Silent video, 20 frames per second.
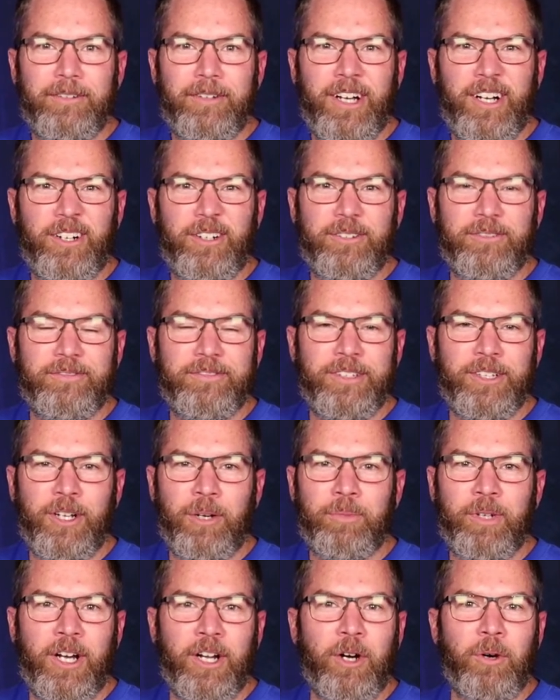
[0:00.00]
how, you know,
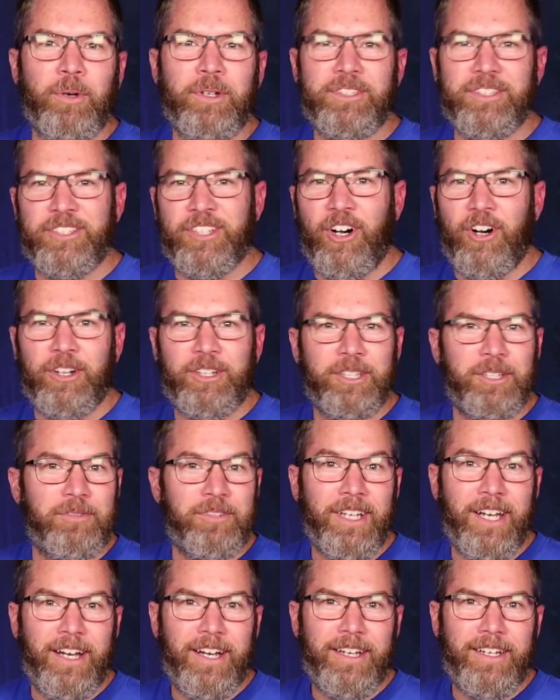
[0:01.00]
I'm not always a
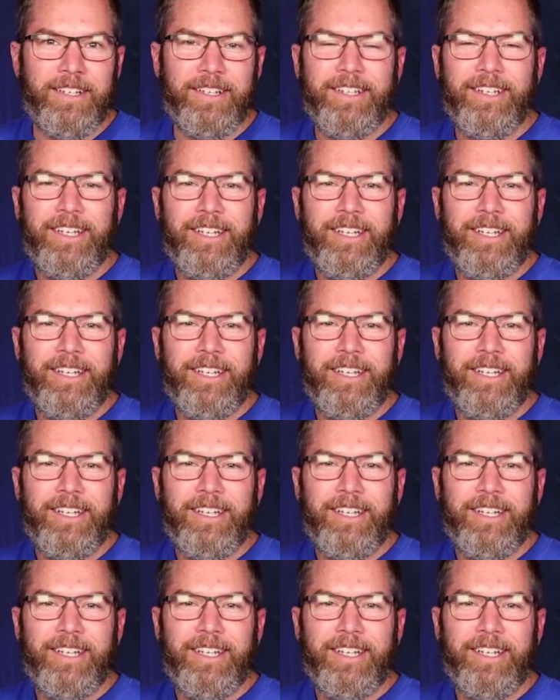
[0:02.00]
talkative guy,